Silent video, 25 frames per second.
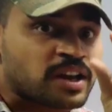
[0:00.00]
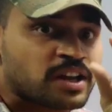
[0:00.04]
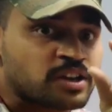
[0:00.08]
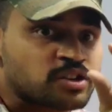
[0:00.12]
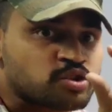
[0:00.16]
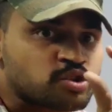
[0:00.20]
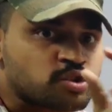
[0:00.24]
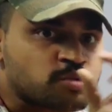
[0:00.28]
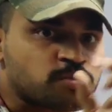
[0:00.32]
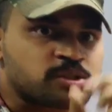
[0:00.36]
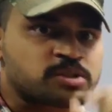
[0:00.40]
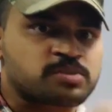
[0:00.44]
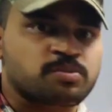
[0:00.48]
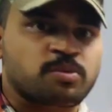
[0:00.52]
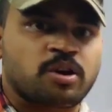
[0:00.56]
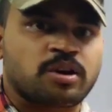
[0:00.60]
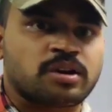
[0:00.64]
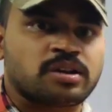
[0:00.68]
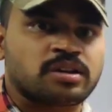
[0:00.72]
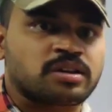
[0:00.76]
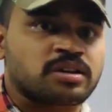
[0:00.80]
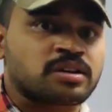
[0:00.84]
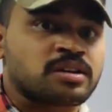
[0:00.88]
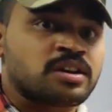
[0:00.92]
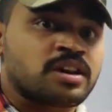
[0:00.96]
should be
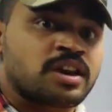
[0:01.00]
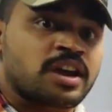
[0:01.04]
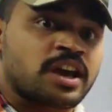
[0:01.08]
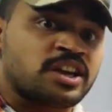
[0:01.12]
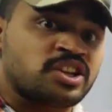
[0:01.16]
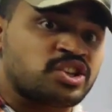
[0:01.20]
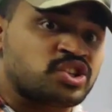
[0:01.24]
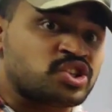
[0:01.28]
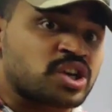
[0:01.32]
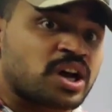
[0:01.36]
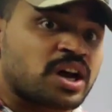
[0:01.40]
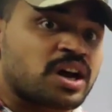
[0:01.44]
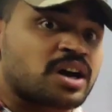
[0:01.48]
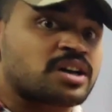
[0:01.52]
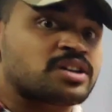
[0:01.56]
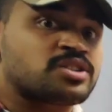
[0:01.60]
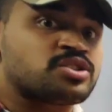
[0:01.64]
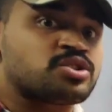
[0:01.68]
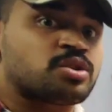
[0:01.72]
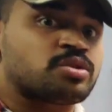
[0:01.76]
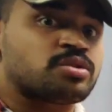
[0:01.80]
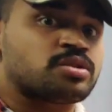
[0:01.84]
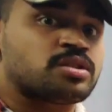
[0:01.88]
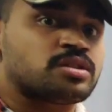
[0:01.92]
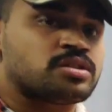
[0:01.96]
smaller and
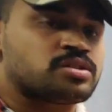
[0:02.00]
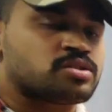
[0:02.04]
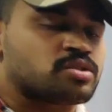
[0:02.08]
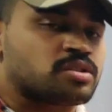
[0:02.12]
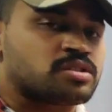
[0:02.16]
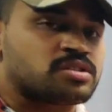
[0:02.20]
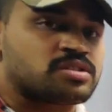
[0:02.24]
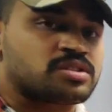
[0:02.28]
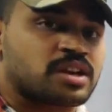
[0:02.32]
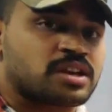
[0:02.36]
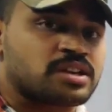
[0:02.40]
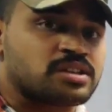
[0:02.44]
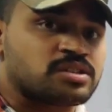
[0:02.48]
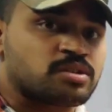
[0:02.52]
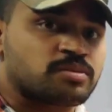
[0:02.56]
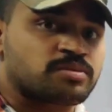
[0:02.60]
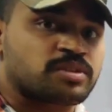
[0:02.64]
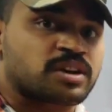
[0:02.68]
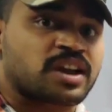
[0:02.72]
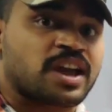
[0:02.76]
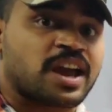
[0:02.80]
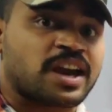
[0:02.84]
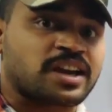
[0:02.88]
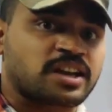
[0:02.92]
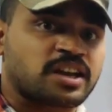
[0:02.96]
size of the
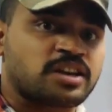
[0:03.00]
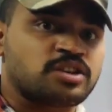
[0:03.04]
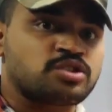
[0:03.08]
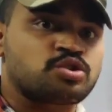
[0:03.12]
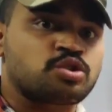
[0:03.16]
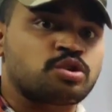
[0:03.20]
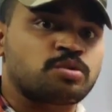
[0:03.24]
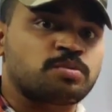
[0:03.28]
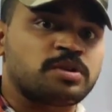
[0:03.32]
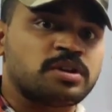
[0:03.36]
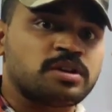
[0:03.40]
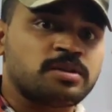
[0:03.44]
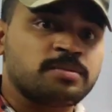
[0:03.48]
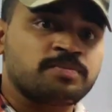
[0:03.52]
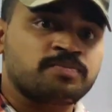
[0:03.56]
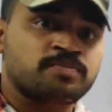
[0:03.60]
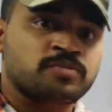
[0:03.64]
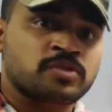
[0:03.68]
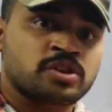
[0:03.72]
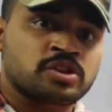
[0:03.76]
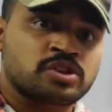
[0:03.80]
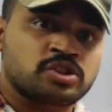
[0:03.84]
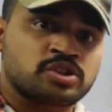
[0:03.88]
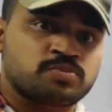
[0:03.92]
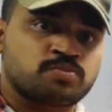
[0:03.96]
cation should be
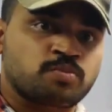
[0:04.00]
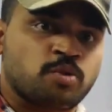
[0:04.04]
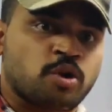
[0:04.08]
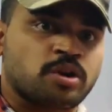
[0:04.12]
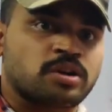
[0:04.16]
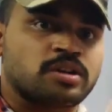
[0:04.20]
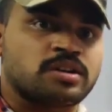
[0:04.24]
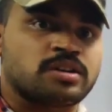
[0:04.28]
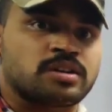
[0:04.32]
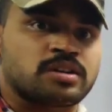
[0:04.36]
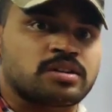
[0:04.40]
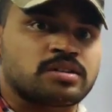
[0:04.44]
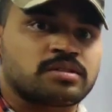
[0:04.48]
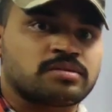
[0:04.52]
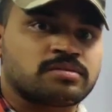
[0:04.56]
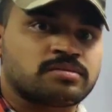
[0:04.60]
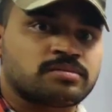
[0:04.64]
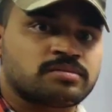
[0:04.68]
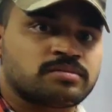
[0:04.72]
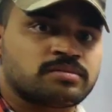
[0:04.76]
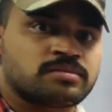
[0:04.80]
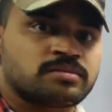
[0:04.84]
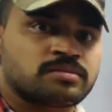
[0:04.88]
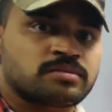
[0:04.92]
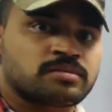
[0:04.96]
smaller.
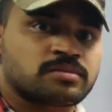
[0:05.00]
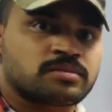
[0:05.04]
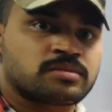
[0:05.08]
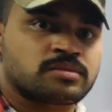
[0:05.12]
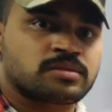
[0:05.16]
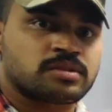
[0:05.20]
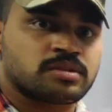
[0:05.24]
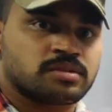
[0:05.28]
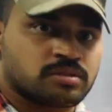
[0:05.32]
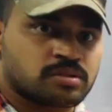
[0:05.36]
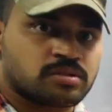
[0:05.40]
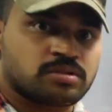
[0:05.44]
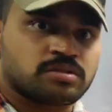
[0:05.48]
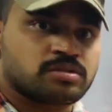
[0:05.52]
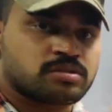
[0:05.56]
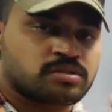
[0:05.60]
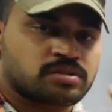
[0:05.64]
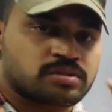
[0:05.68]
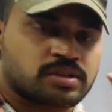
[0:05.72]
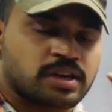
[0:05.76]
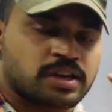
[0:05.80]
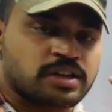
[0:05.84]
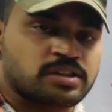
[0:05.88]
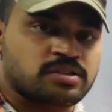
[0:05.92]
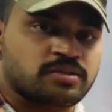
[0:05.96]

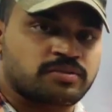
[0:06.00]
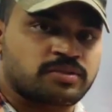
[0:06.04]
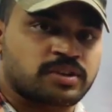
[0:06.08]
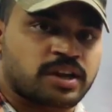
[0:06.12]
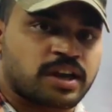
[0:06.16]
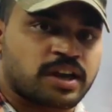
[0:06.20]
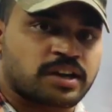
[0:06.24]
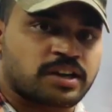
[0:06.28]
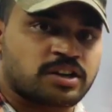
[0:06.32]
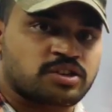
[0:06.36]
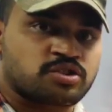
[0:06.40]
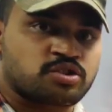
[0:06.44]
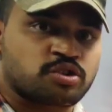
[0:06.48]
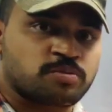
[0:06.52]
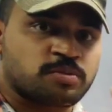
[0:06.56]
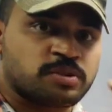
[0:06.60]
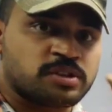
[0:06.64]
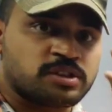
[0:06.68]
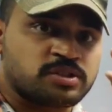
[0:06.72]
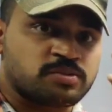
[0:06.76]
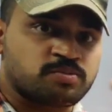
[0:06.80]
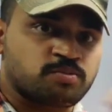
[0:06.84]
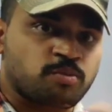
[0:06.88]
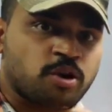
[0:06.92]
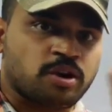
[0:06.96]
Size of the cation should be
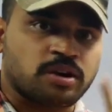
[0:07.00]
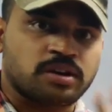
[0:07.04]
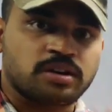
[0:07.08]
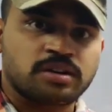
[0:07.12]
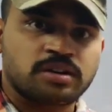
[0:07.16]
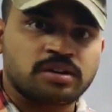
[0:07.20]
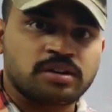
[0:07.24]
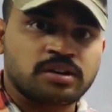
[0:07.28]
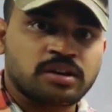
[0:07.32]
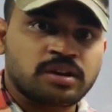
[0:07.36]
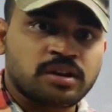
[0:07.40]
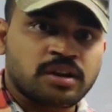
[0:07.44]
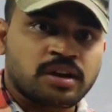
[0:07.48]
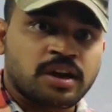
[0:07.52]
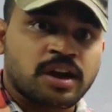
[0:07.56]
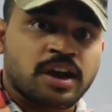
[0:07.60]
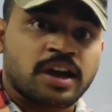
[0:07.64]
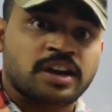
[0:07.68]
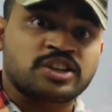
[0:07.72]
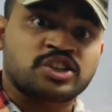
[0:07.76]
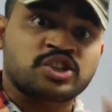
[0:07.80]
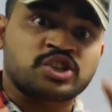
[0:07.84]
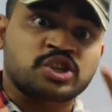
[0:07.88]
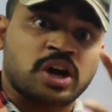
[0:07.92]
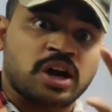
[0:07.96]
smaller
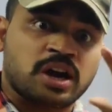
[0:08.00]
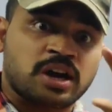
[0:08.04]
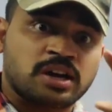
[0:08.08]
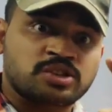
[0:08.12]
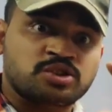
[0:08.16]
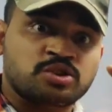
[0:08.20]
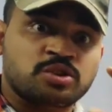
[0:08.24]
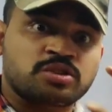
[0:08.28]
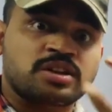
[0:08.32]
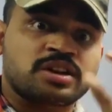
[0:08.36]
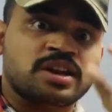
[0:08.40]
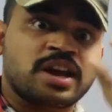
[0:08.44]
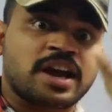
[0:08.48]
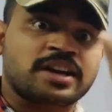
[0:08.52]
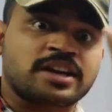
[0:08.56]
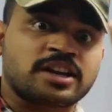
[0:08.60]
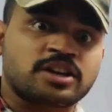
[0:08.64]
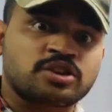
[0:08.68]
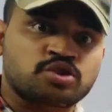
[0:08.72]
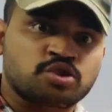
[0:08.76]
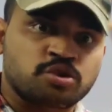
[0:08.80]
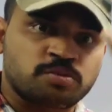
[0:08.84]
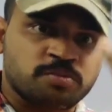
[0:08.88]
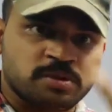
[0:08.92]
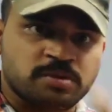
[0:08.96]
and charge on the cation
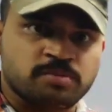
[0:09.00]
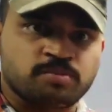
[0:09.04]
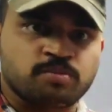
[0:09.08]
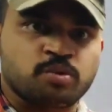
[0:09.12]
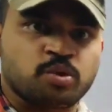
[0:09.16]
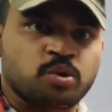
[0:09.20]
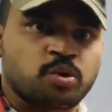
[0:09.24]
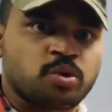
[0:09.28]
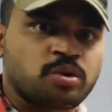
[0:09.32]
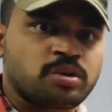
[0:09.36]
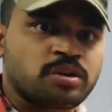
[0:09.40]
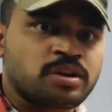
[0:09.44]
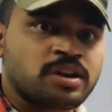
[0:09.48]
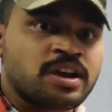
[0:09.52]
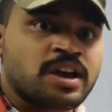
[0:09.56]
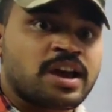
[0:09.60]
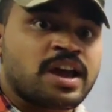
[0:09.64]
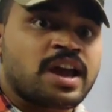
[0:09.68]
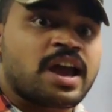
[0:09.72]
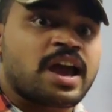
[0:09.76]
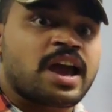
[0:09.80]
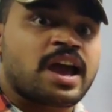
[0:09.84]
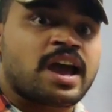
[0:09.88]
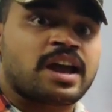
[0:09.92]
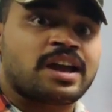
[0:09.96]
should be more,
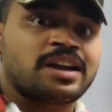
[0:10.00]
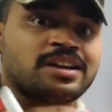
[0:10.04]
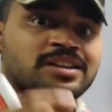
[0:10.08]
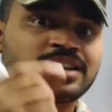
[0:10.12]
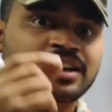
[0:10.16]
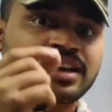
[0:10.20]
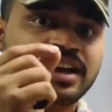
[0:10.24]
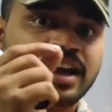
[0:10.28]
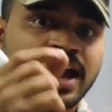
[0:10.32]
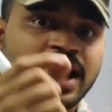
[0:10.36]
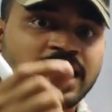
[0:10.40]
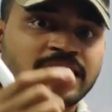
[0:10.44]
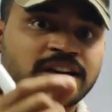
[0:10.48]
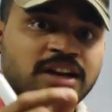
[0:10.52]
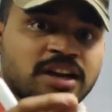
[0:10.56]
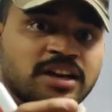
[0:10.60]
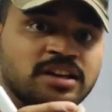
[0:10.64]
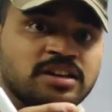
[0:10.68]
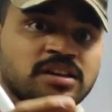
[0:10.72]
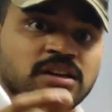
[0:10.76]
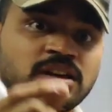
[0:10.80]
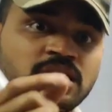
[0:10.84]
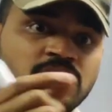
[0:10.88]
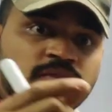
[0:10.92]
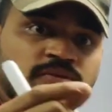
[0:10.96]
and the cation,
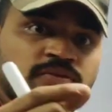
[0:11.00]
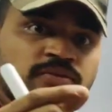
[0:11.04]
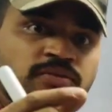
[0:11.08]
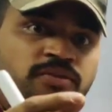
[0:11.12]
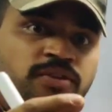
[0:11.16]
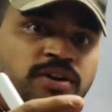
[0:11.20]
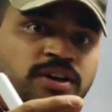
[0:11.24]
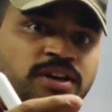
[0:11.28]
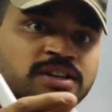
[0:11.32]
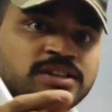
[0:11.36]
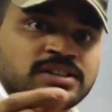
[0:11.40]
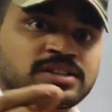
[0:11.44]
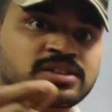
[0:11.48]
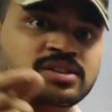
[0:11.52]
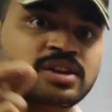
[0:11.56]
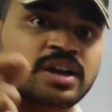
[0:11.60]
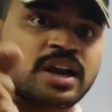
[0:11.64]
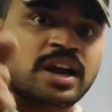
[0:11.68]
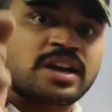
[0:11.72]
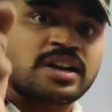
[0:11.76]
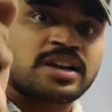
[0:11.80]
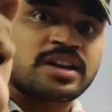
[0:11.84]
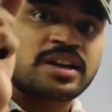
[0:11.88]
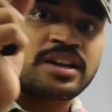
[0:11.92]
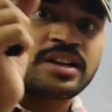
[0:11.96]
if it is
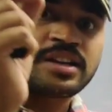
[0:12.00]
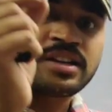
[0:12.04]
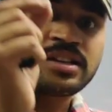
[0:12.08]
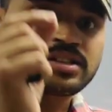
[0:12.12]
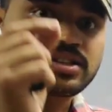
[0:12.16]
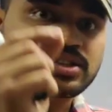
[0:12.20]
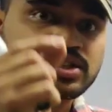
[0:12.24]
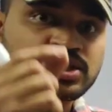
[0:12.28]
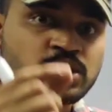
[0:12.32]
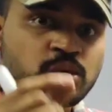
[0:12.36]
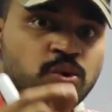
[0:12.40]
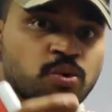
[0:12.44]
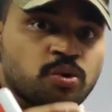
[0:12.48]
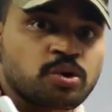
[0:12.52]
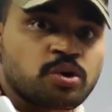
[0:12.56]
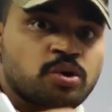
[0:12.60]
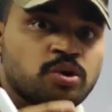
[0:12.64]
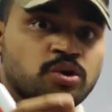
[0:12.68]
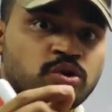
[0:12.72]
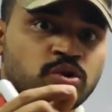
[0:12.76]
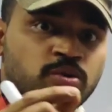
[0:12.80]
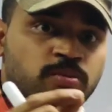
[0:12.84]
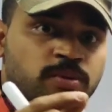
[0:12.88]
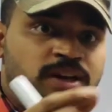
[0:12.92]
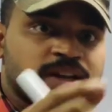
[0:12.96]
containing pseudo
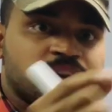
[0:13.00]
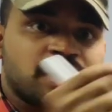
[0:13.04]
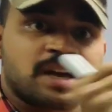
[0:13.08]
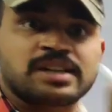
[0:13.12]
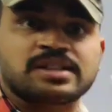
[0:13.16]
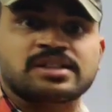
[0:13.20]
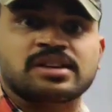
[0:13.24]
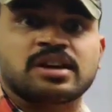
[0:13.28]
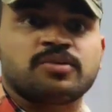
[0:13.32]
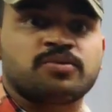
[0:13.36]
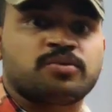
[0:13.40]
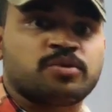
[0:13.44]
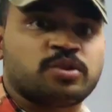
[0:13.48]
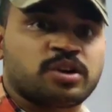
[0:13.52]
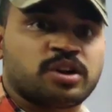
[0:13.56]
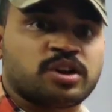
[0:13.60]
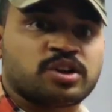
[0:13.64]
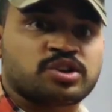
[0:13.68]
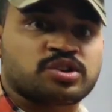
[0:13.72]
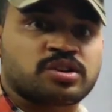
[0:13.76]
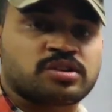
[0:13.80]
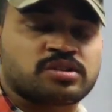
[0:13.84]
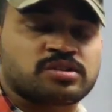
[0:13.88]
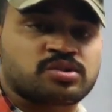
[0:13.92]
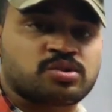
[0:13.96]
noble gas
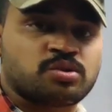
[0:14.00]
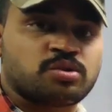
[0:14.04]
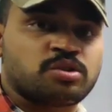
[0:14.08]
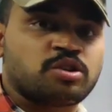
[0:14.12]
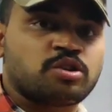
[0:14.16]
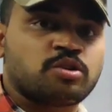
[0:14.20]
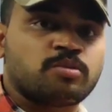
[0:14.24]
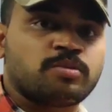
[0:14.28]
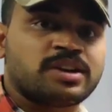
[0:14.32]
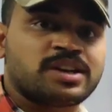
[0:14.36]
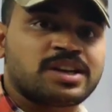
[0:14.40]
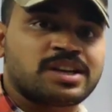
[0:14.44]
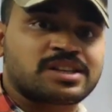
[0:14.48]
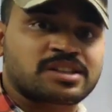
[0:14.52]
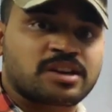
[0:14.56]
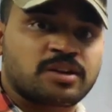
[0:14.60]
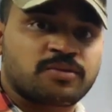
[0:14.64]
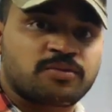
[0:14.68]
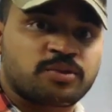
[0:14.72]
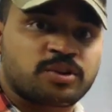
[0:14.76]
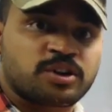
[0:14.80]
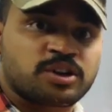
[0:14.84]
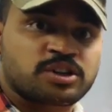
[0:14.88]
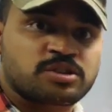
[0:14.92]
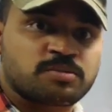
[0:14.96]
configuration, pseudo noble gas
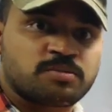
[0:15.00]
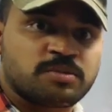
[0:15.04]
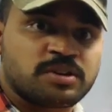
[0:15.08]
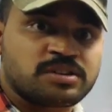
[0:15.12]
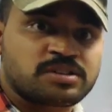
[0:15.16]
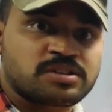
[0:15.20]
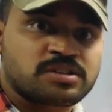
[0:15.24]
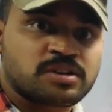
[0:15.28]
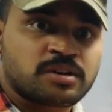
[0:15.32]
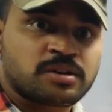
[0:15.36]
configuration means